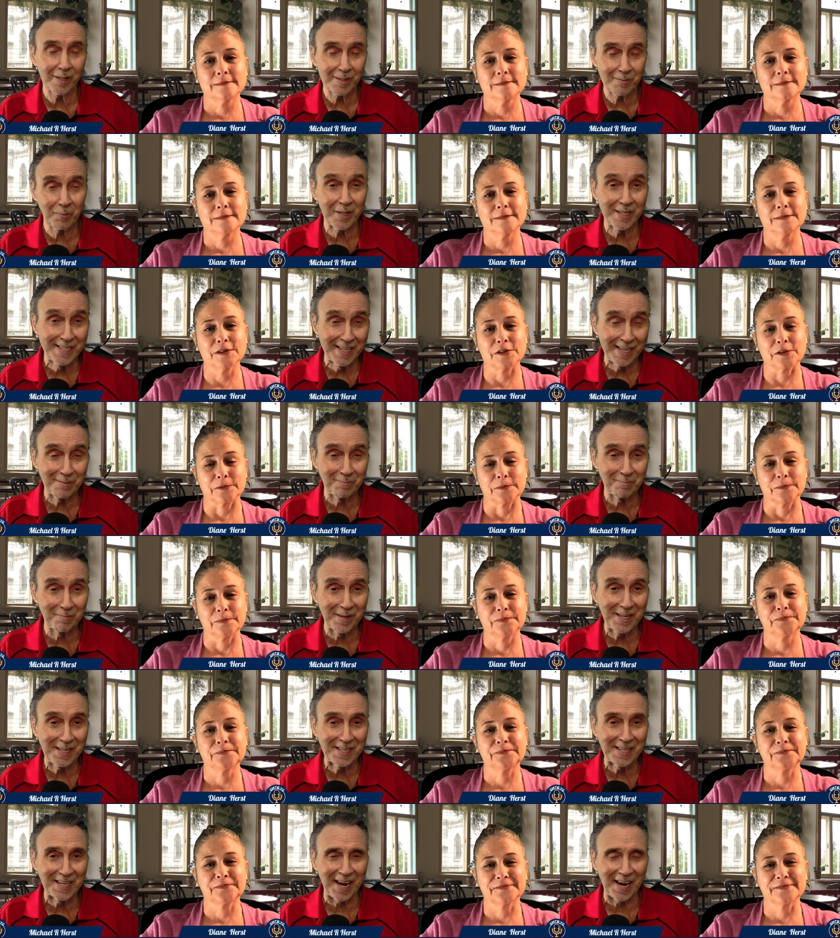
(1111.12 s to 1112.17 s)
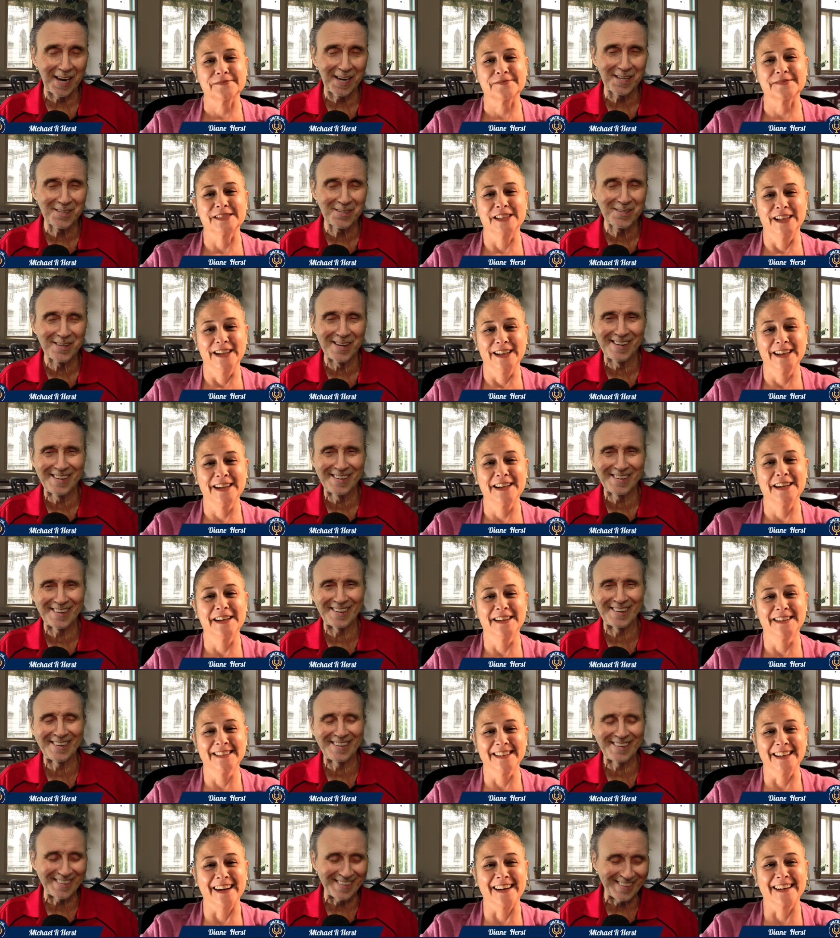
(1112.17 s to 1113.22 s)
Speaker 1: we did so. meet in the
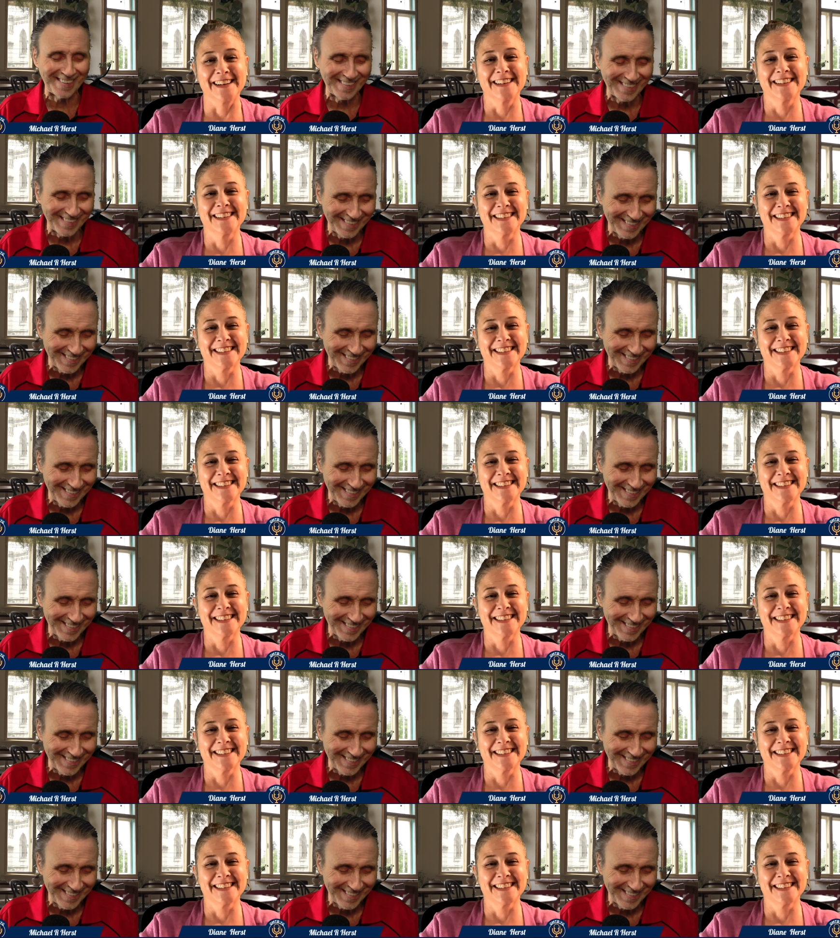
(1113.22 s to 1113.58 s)
'80s.